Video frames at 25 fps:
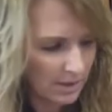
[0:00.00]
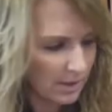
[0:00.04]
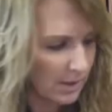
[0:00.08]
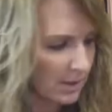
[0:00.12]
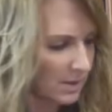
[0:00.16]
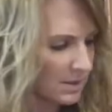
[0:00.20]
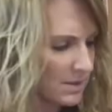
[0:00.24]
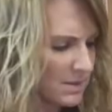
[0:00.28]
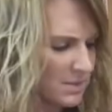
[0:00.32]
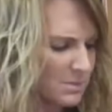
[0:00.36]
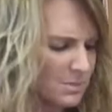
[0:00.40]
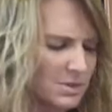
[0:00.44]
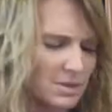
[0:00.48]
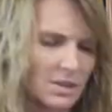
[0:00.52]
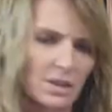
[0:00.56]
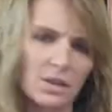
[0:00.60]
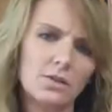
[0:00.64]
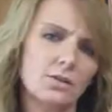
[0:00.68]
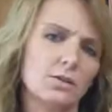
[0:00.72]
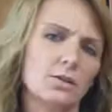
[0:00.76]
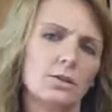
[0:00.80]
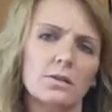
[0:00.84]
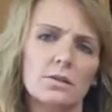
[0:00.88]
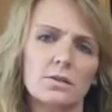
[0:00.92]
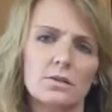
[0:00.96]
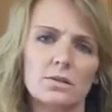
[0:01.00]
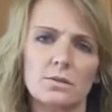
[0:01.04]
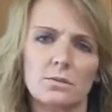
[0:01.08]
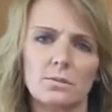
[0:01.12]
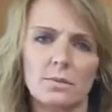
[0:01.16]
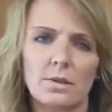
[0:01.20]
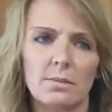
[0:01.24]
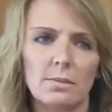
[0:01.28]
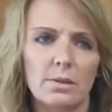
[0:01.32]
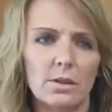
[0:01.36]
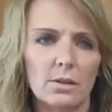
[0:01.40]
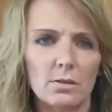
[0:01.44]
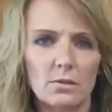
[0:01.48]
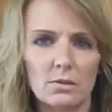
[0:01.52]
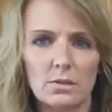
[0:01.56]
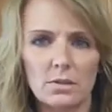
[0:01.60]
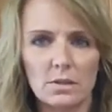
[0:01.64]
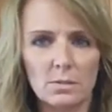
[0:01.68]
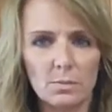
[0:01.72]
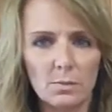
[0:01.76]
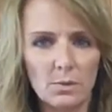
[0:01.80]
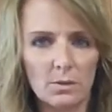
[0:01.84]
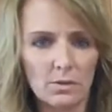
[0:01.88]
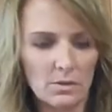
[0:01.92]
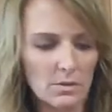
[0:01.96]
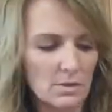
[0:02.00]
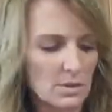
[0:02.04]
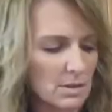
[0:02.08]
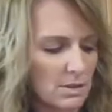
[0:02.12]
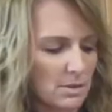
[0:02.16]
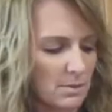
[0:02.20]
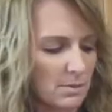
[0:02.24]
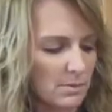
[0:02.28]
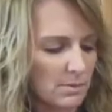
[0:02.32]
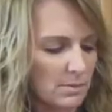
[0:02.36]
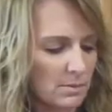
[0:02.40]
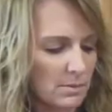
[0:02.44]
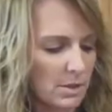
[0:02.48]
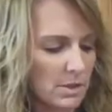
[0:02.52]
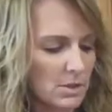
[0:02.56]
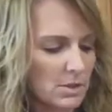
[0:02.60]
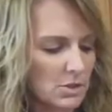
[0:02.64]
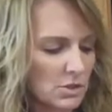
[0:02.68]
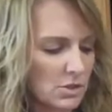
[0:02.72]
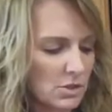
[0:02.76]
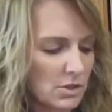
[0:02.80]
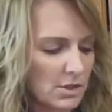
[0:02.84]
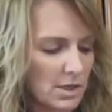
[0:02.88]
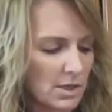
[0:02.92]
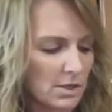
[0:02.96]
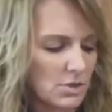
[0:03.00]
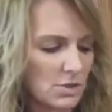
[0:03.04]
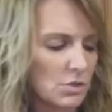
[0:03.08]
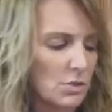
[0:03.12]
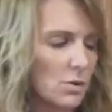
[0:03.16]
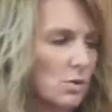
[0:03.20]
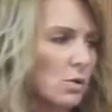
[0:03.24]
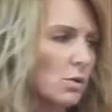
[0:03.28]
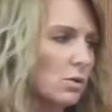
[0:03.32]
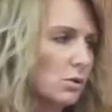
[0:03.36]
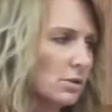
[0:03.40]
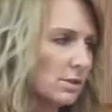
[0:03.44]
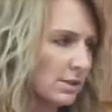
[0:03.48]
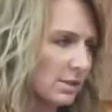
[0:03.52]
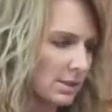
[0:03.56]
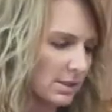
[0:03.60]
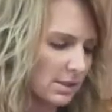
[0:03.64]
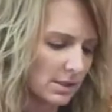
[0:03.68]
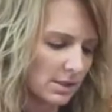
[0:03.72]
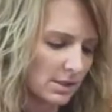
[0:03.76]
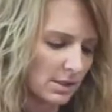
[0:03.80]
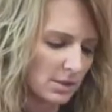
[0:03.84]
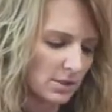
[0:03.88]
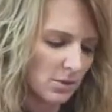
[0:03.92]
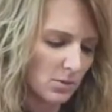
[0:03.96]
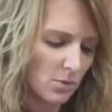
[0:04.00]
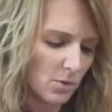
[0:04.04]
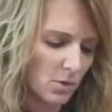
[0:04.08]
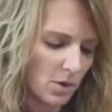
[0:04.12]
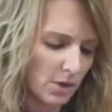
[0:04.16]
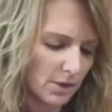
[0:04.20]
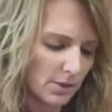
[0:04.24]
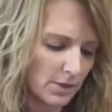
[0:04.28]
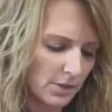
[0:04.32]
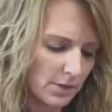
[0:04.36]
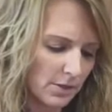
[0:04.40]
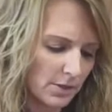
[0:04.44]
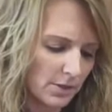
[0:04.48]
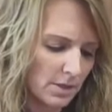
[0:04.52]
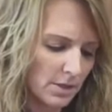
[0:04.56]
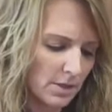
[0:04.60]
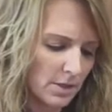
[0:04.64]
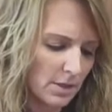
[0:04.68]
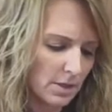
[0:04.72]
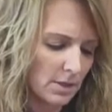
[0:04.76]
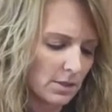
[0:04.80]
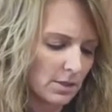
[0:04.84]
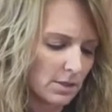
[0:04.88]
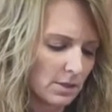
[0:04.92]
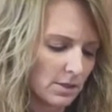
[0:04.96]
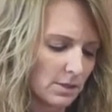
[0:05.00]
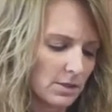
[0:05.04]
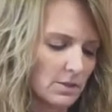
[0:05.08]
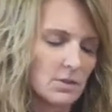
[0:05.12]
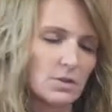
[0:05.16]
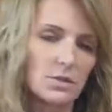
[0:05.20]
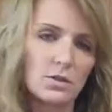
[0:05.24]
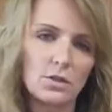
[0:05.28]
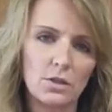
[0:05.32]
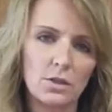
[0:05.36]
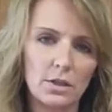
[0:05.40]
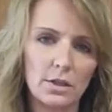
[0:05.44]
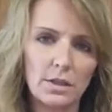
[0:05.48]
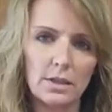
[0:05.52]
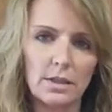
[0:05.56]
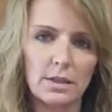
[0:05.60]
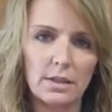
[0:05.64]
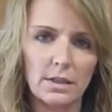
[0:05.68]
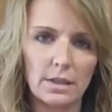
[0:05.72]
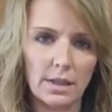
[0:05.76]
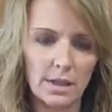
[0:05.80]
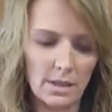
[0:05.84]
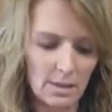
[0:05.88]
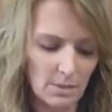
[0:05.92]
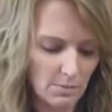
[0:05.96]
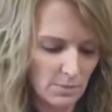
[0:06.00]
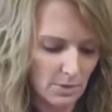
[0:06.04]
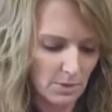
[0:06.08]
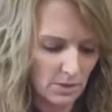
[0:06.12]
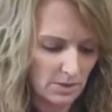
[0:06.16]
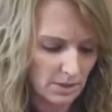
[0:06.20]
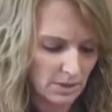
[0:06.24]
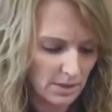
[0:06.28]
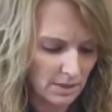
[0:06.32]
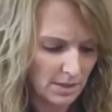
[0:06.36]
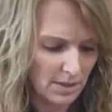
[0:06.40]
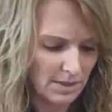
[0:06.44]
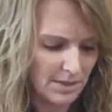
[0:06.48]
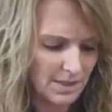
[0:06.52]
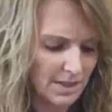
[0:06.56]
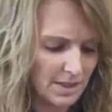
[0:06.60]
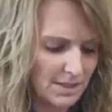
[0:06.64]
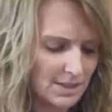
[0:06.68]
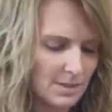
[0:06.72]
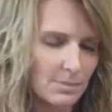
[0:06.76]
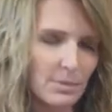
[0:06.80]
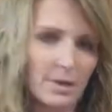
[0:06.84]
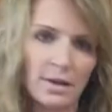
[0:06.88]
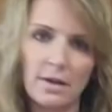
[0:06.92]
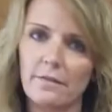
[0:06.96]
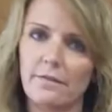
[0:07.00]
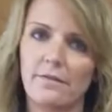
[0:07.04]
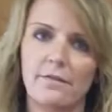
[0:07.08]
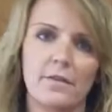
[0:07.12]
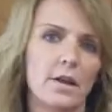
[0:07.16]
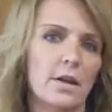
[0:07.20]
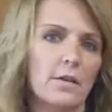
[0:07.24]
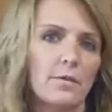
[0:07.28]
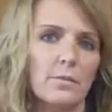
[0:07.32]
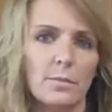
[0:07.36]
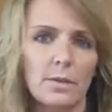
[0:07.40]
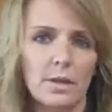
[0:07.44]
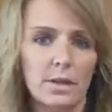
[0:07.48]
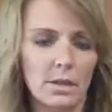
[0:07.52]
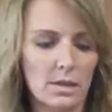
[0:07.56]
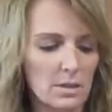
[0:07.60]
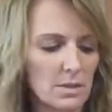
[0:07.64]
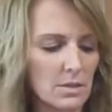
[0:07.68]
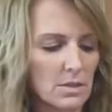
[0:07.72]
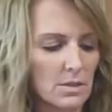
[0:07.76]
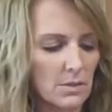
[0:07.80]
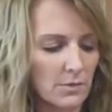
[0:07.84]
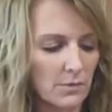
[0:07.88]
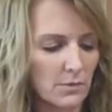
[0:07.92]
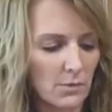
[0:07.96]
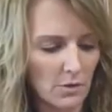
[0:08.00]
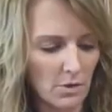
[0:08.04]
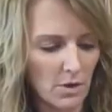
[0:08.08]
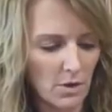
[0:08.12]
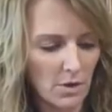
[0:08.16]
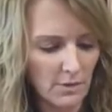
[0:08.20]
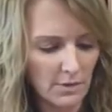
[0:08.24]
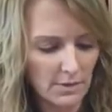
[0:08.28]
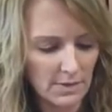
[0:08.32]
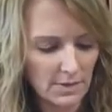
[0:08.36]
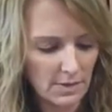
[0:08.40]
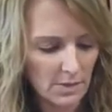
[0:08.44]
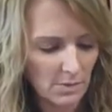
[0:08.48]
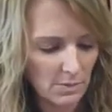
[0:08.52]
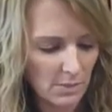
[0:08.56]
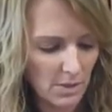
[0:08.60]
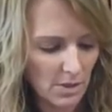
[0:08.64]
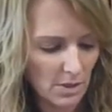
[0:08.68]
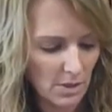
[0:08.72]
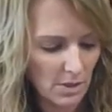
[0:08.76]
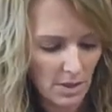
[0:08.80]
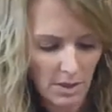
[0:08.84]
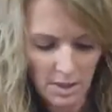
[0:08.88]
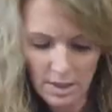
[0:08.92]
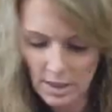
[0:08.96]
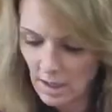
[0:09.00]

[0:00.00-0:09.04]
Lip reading: Get some skewers or maybe an old spoon or something, because as you're holding it in the water, you're going to stir it and get it melted. It takes about 5 minutes for all this to melt.